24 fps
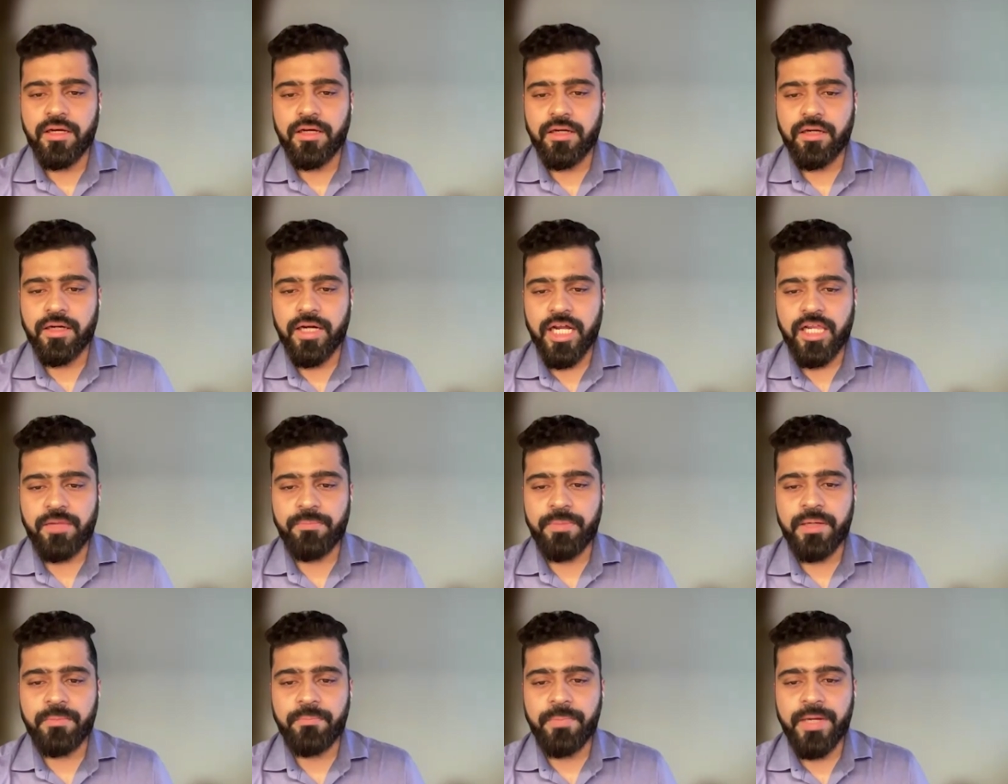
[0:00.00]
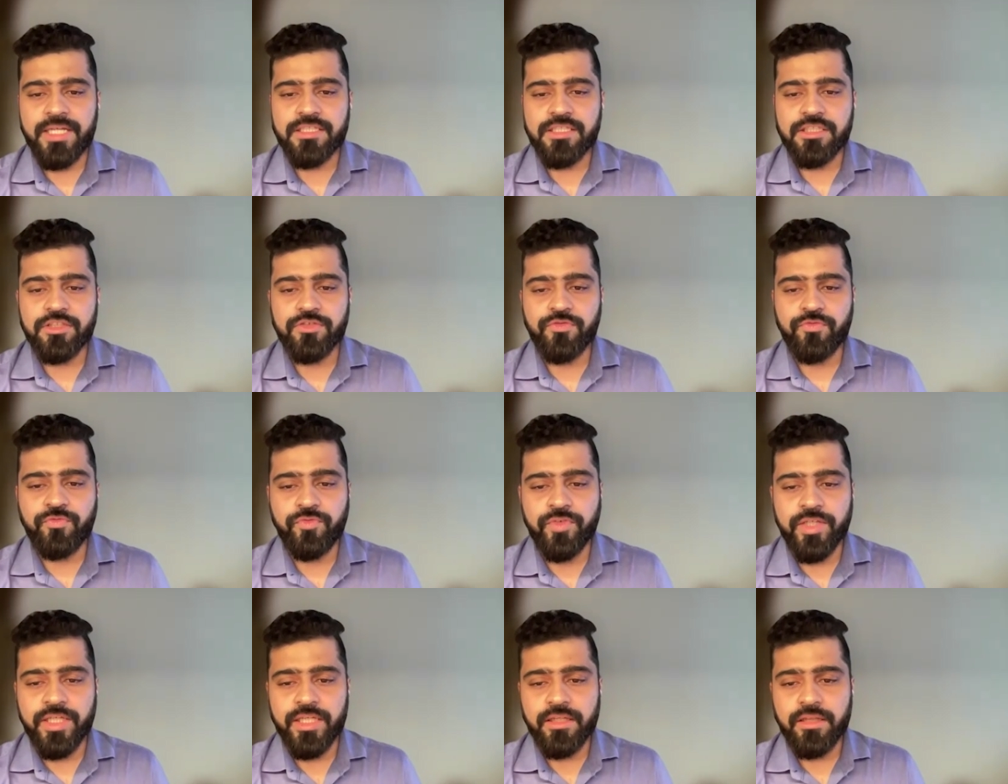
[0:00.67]
helping
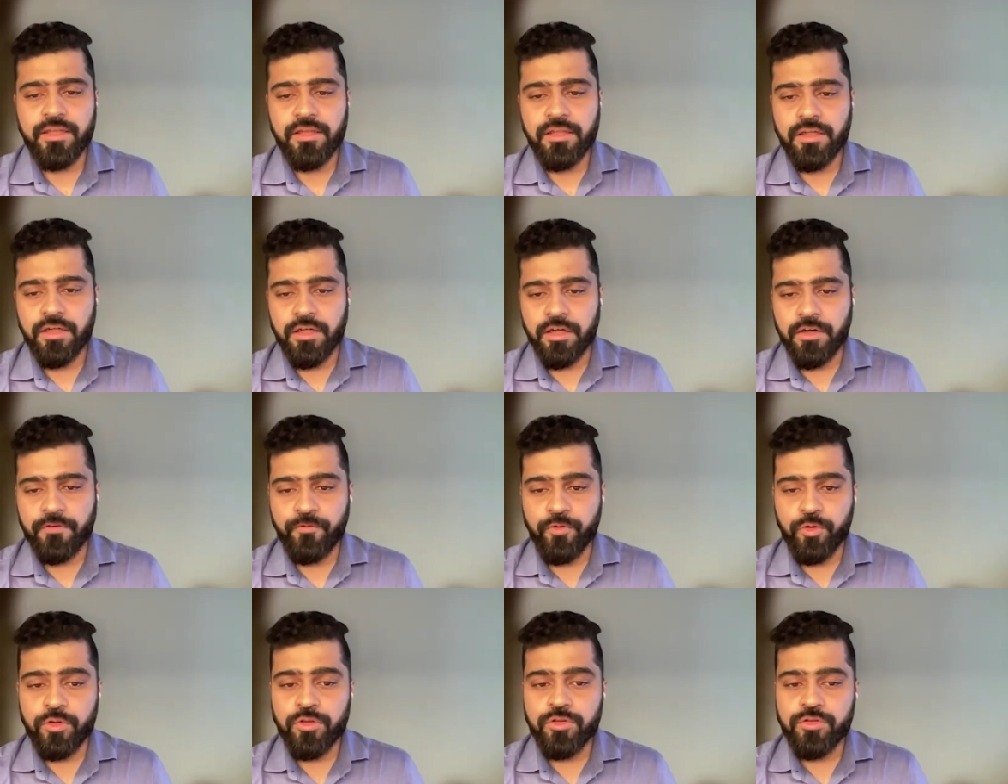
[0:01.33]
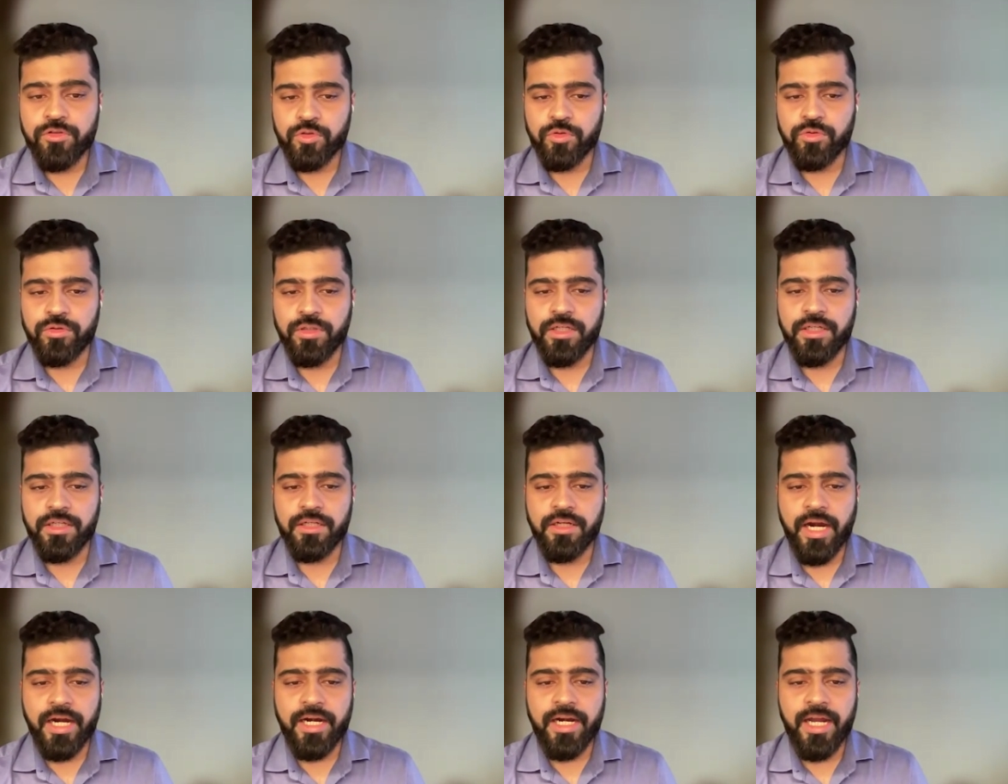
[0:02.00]
patients feel full
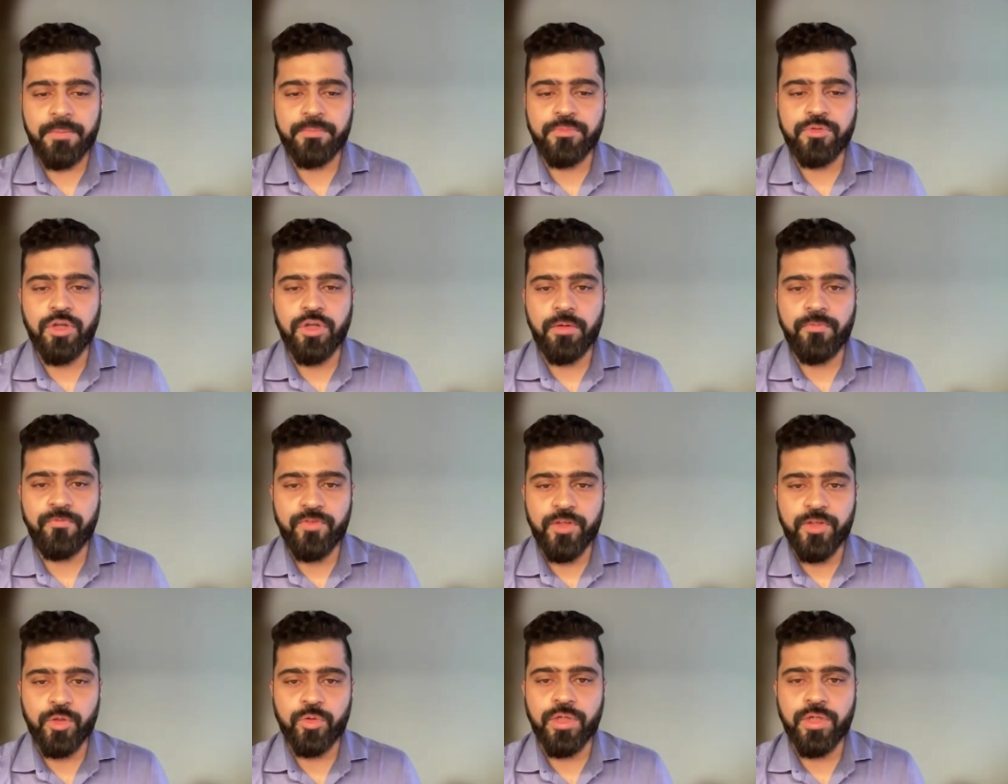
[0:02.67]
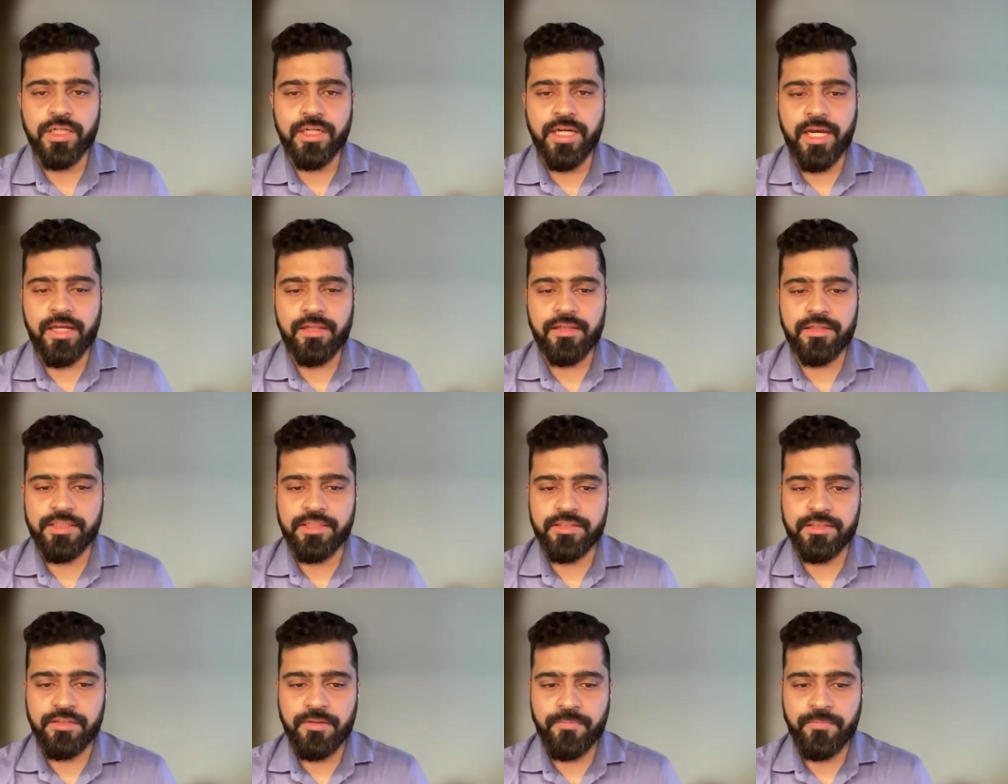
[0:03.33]
sooner and absorb fewer
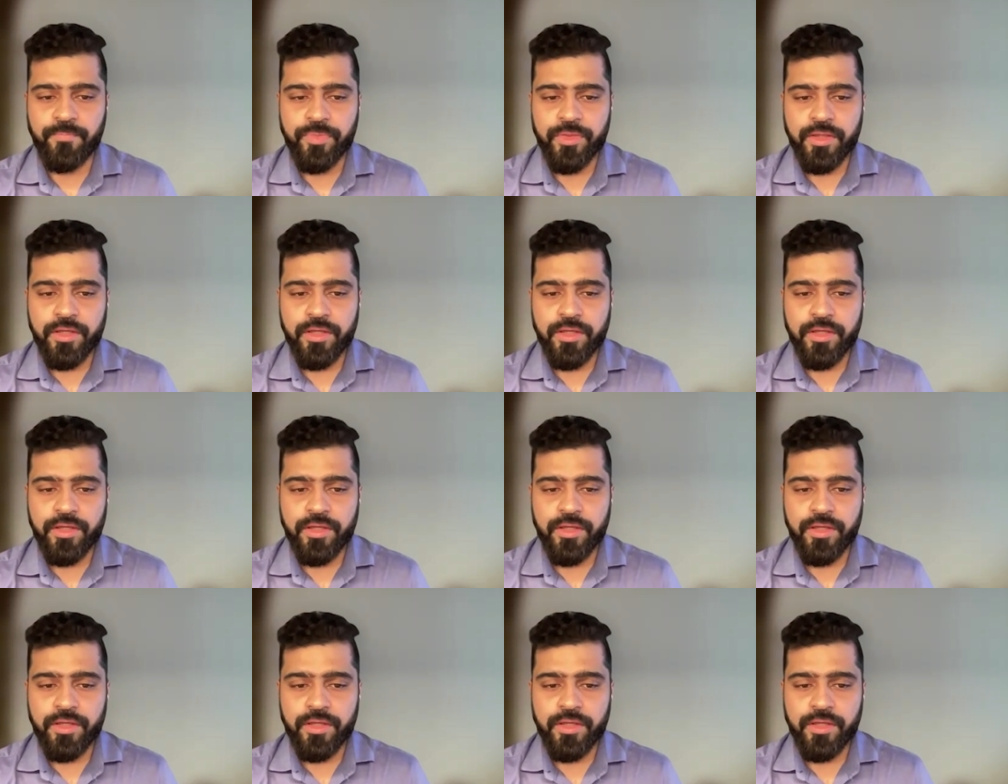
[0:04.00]
calories.